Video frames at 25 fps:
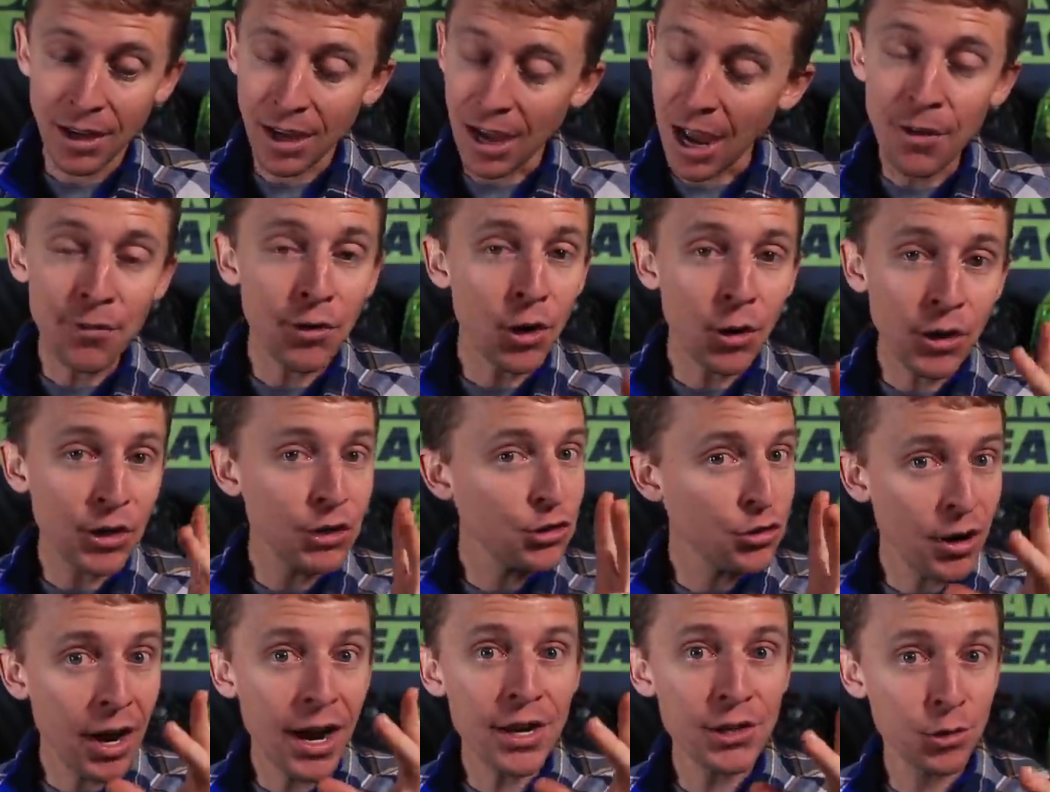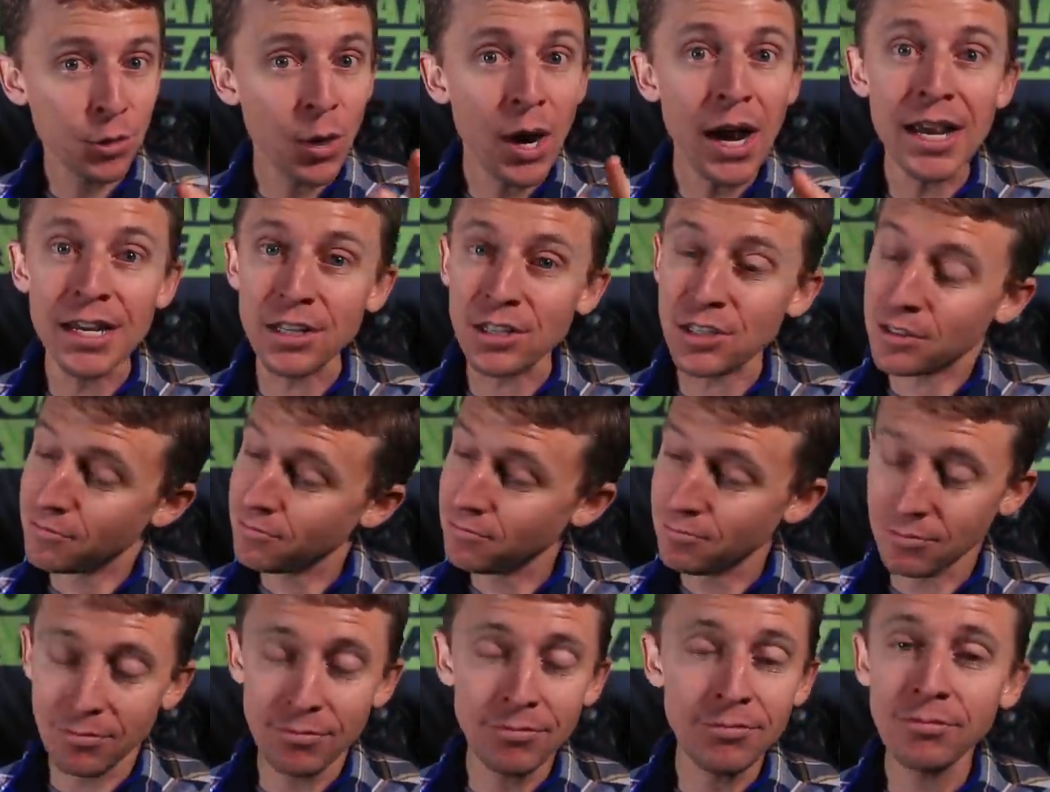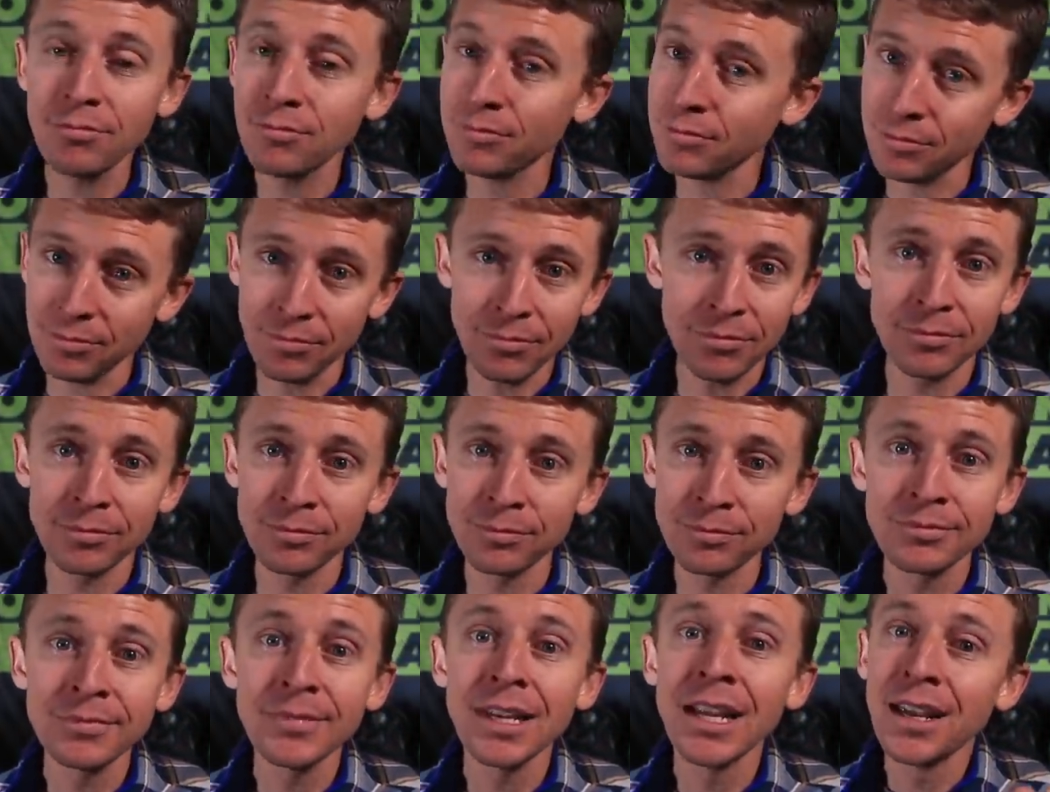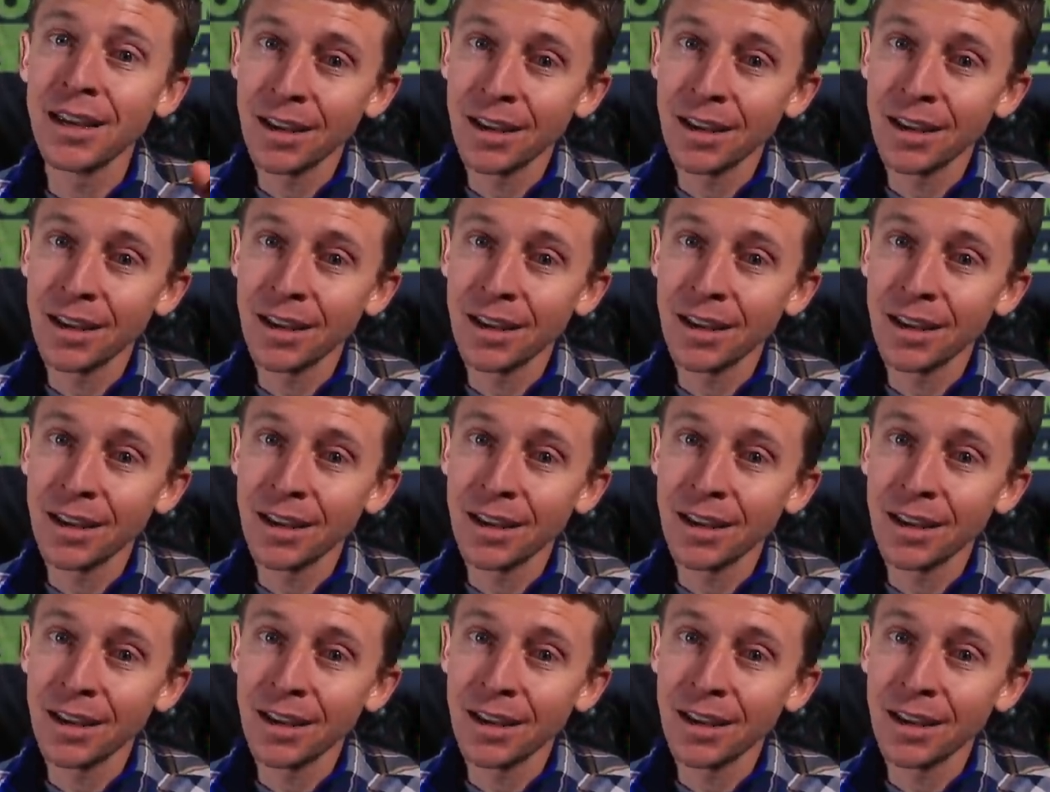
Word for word: I've already tried twice. Mm-mm-mm.